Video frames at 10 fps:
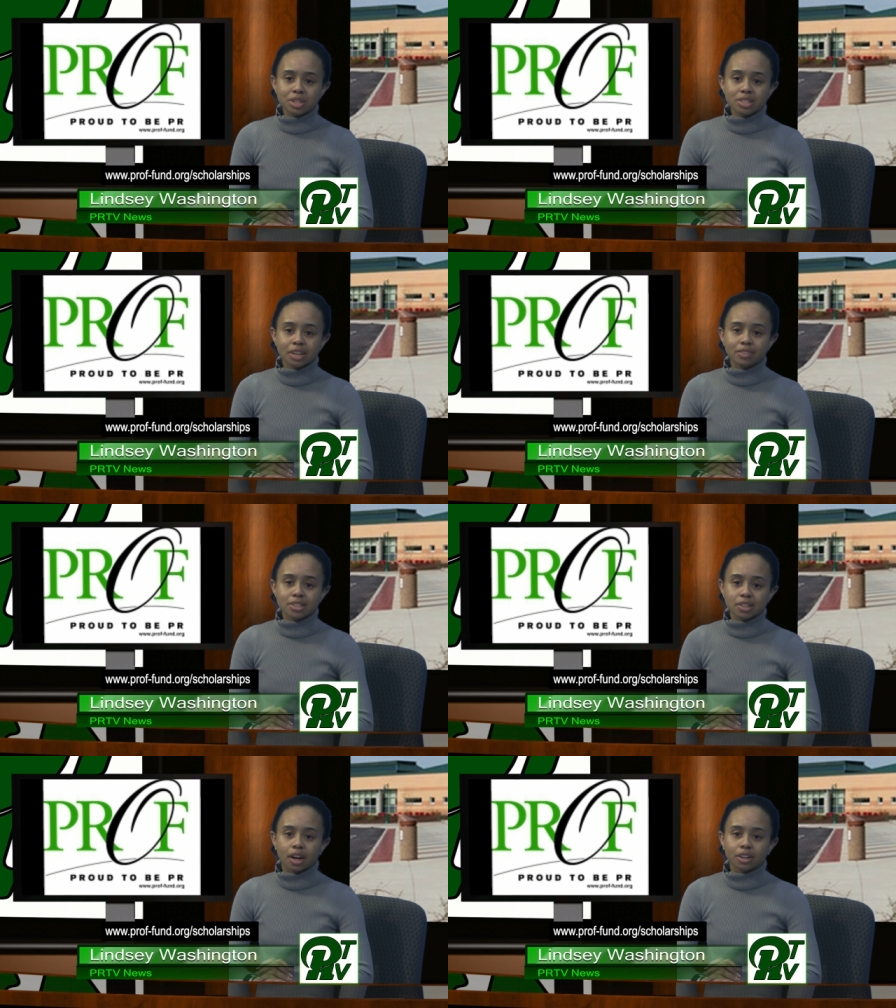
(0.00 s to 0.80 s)
of the
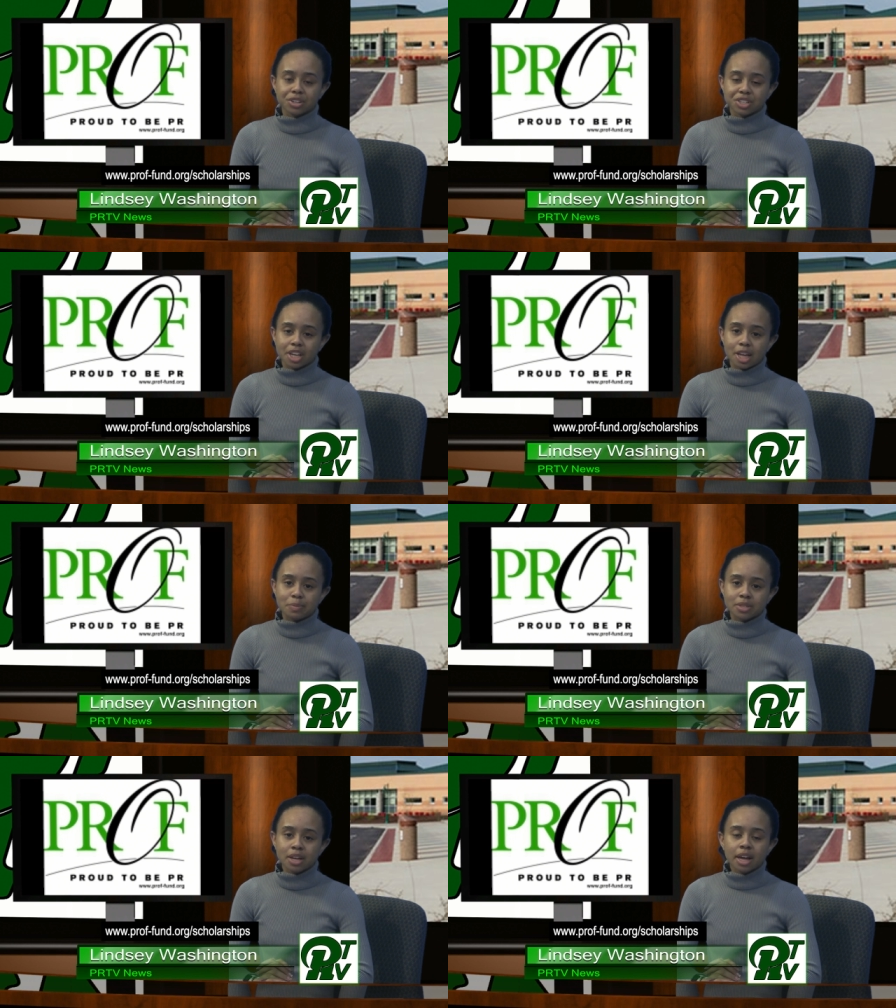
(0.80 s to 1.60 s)

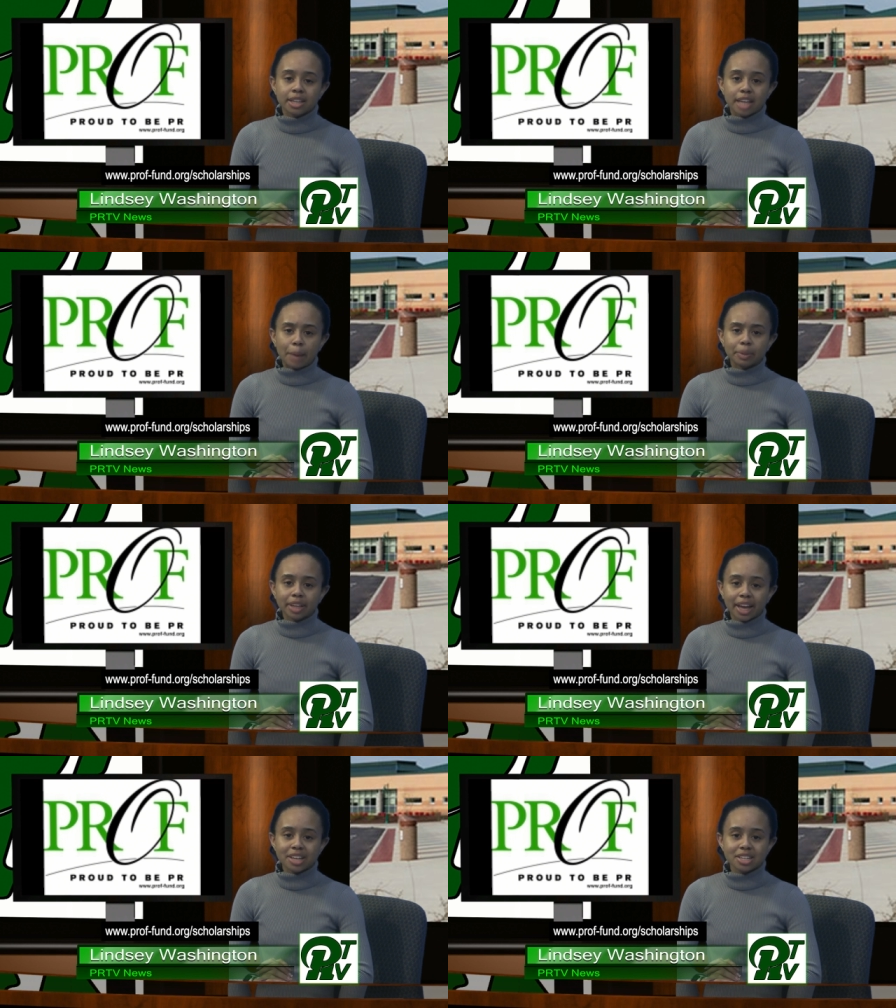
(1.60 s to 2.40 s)
scholarships. The
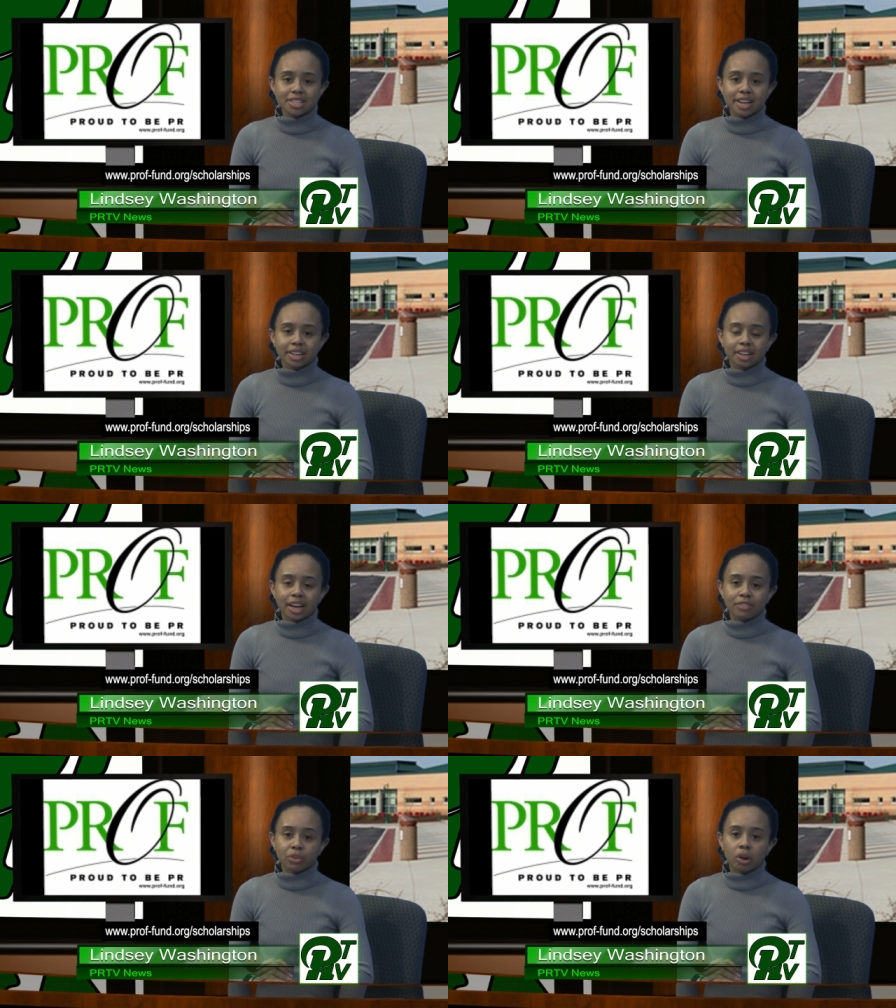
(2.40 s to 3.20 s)
application
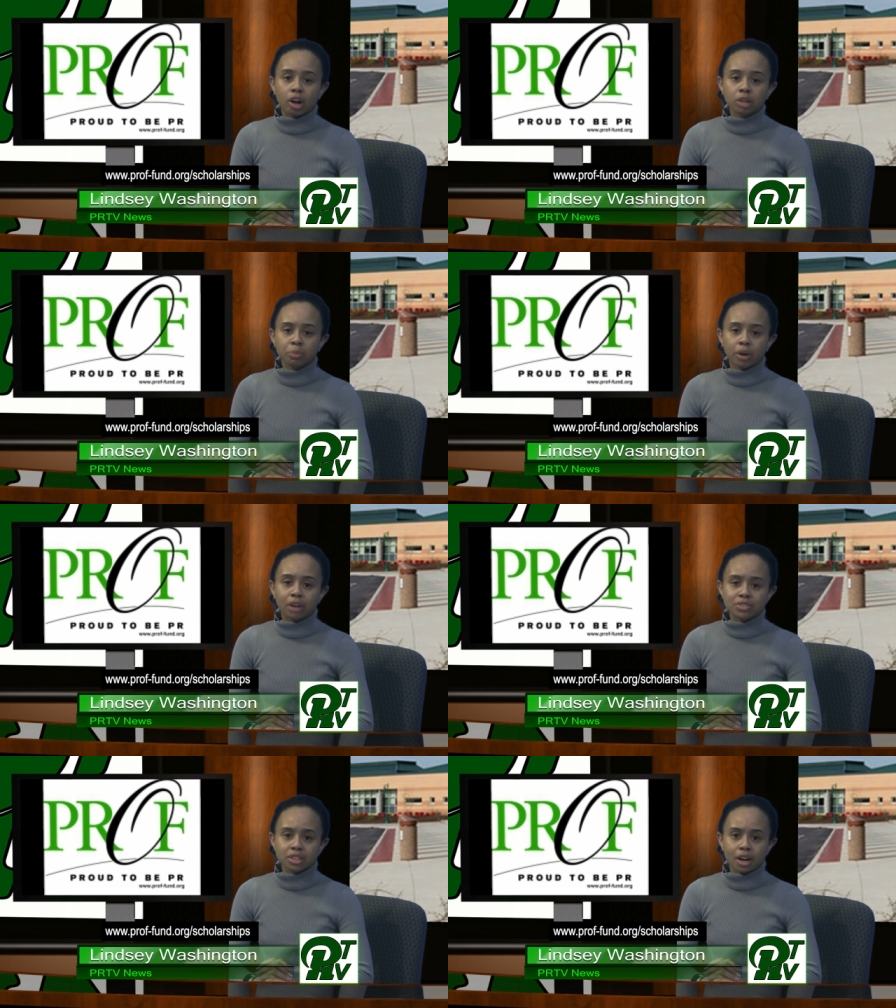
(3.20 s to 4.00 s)
deadline for all
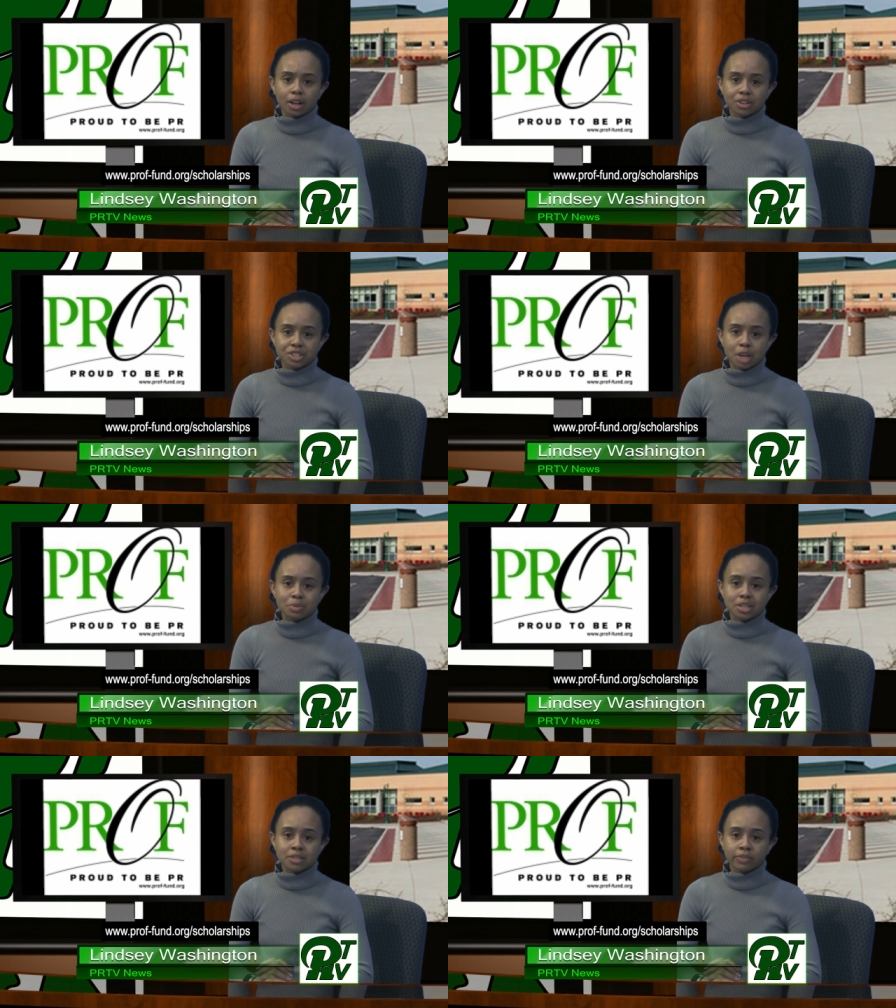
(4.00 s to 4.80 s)
Prov scholarships
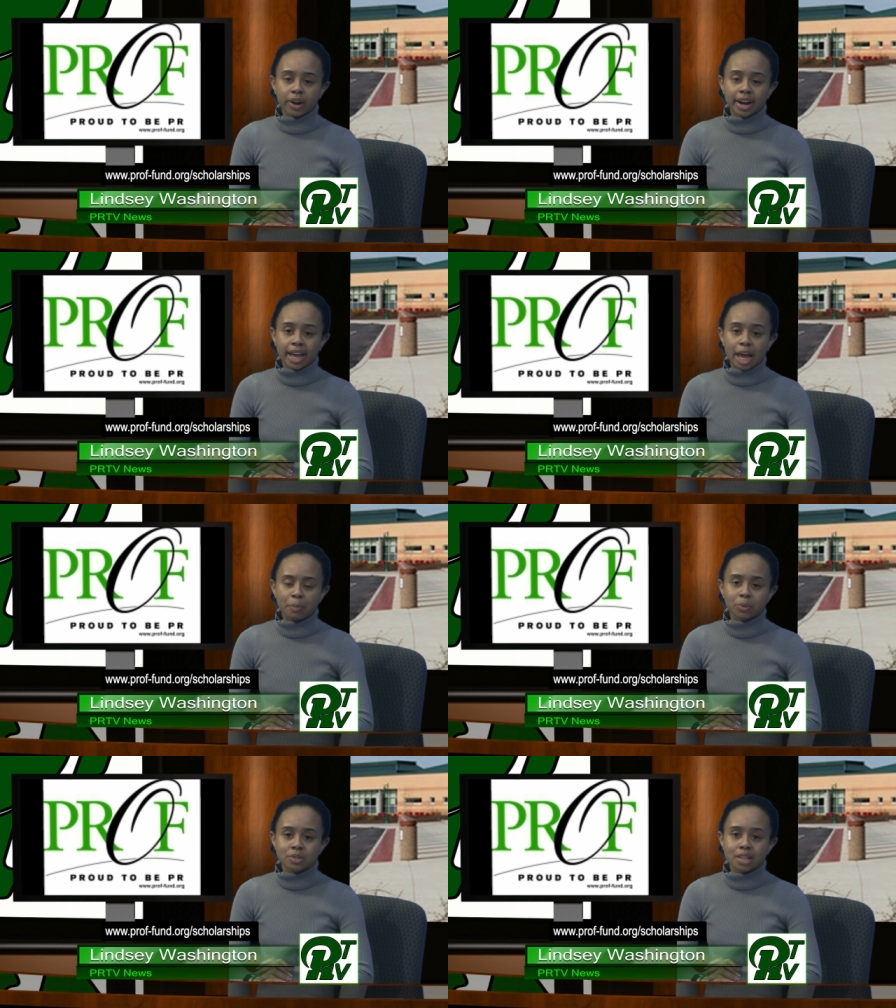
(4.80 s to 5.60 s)
is Friday,
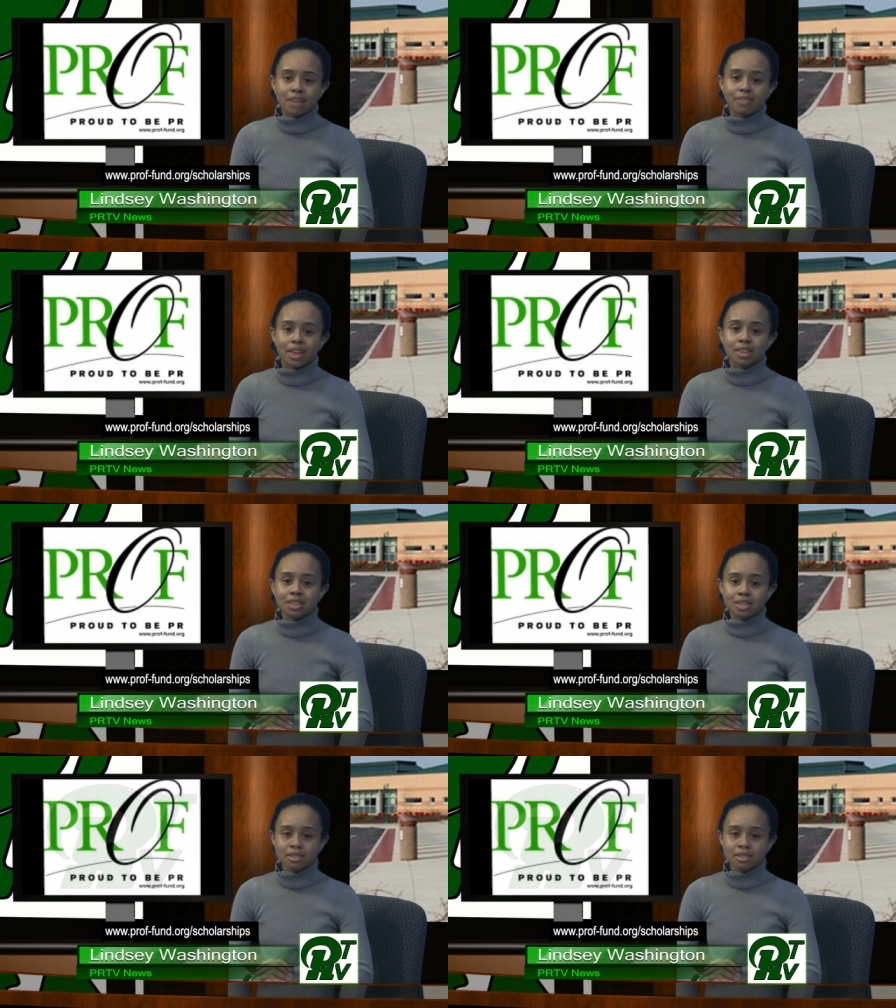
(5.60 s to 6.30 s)
April 7th.